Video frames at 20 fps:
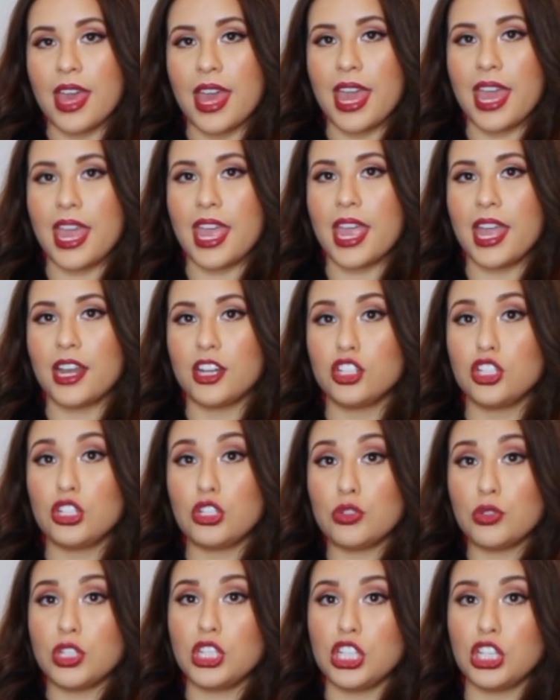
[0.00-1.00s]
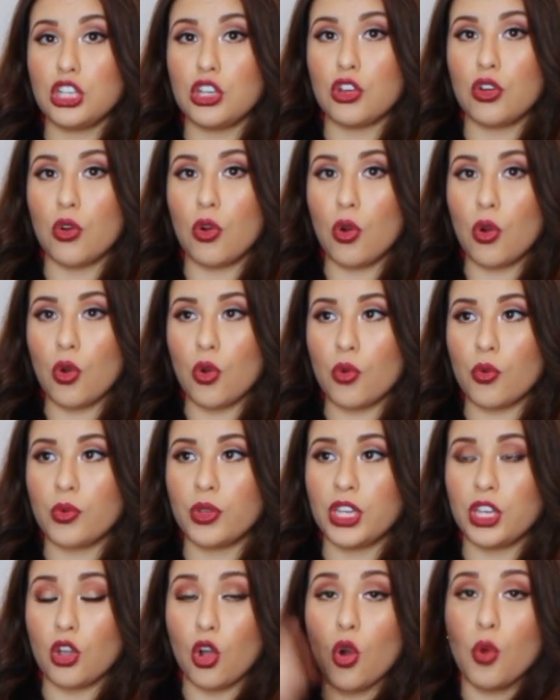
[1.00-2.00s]
And as soon as he
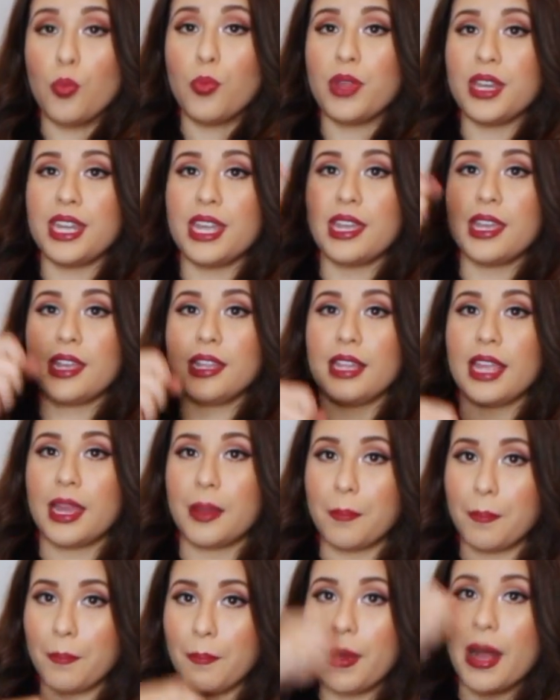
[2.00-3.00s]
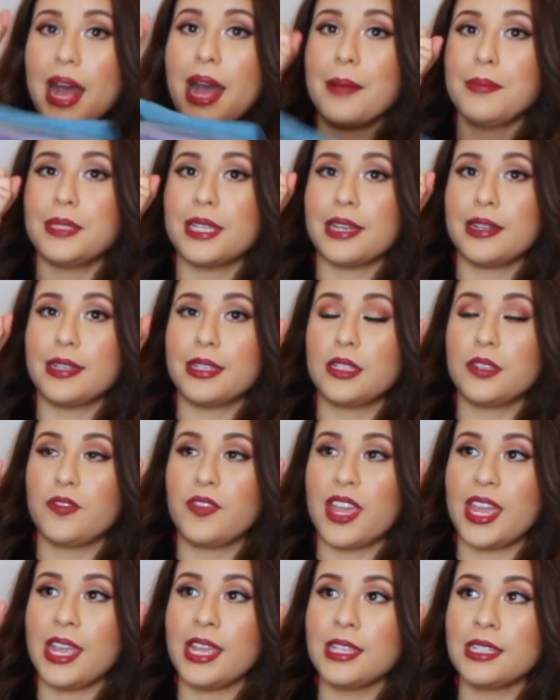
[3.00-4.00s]
opened it, it like popped on his
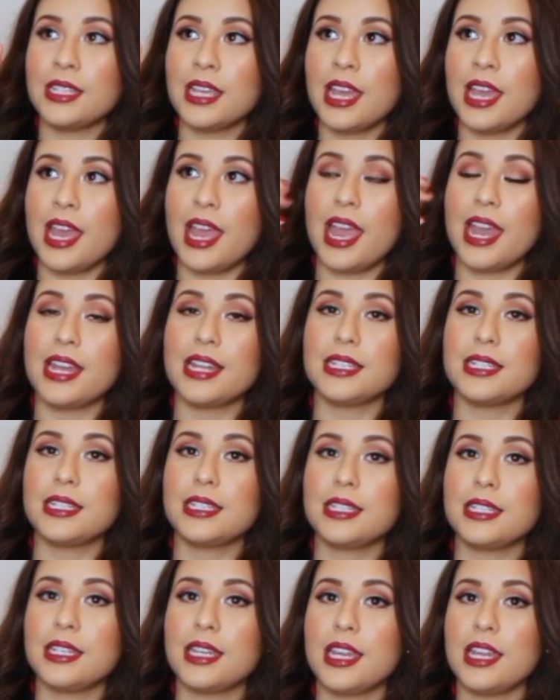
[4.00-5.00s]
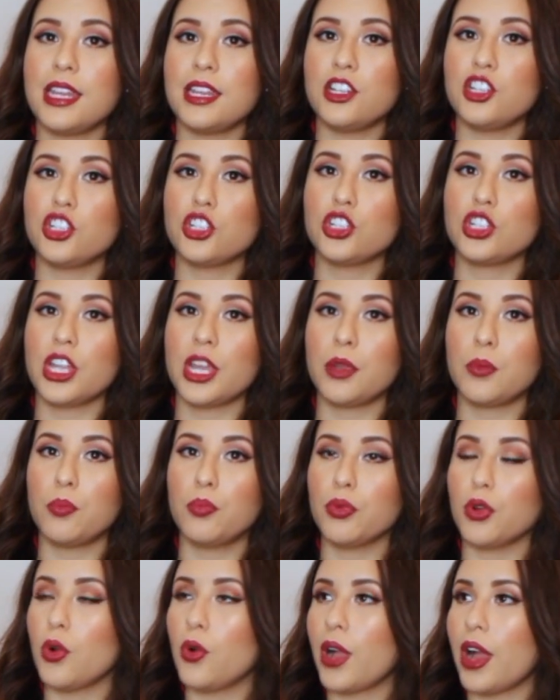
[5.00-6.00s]
face and his skin just like
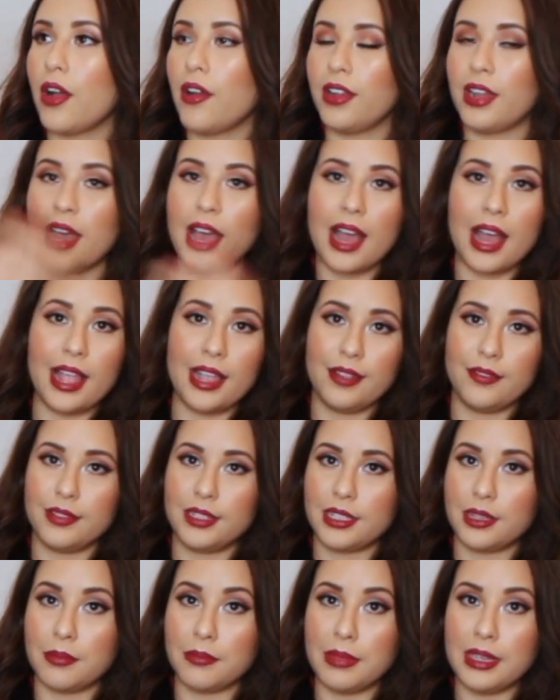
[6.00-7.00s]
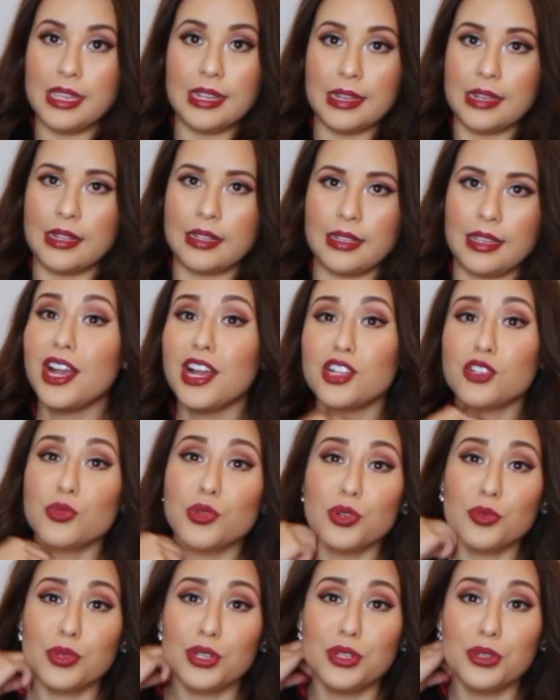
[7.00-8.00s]
broke out in hives immediately. Gosh,
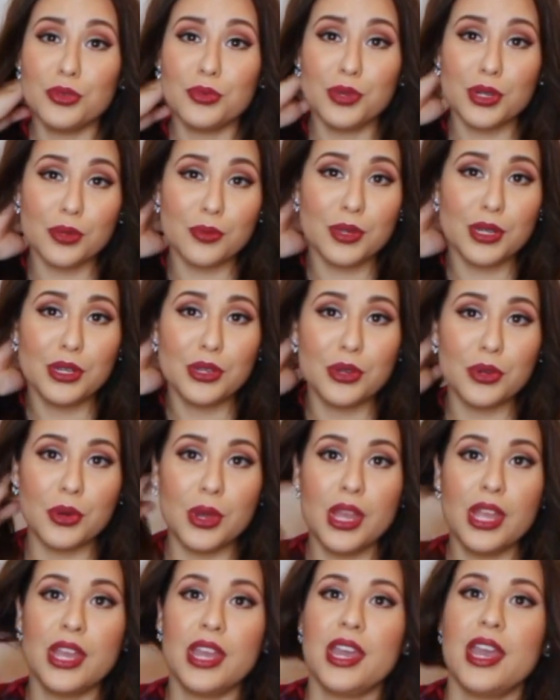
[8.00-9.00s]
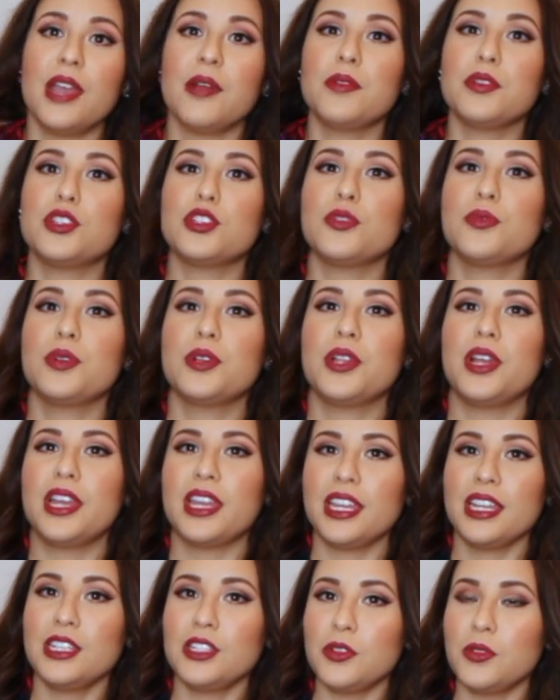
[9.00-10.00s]
what do we do? What do we do? And so we're
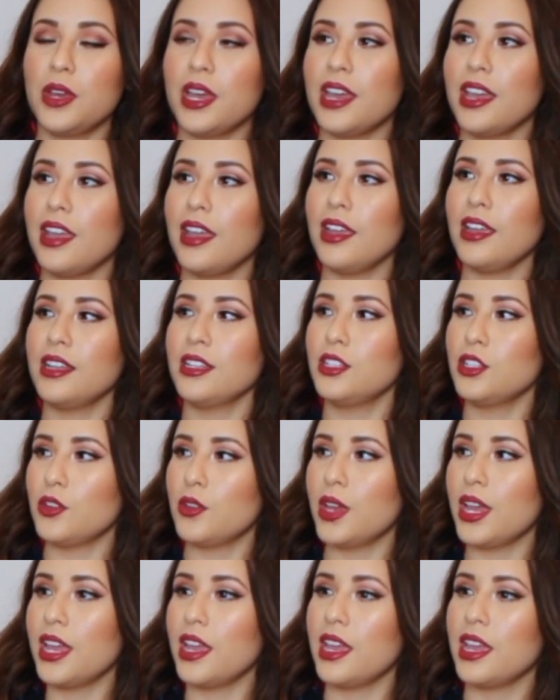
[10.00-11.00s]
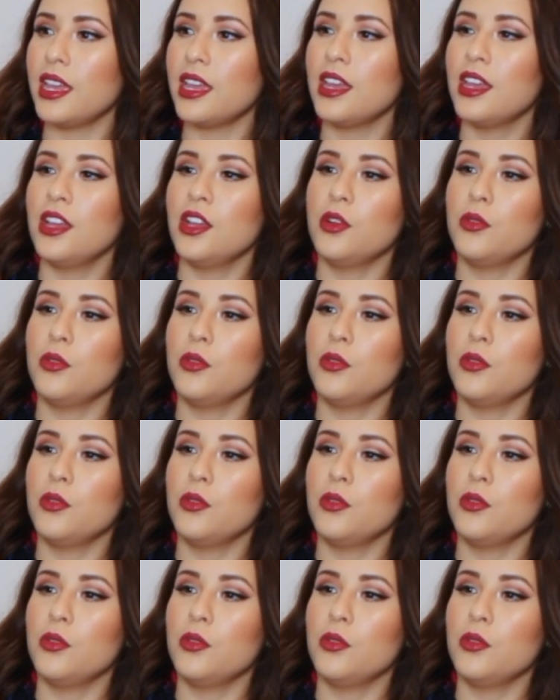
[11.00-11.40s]
like, it's okay, it's okay.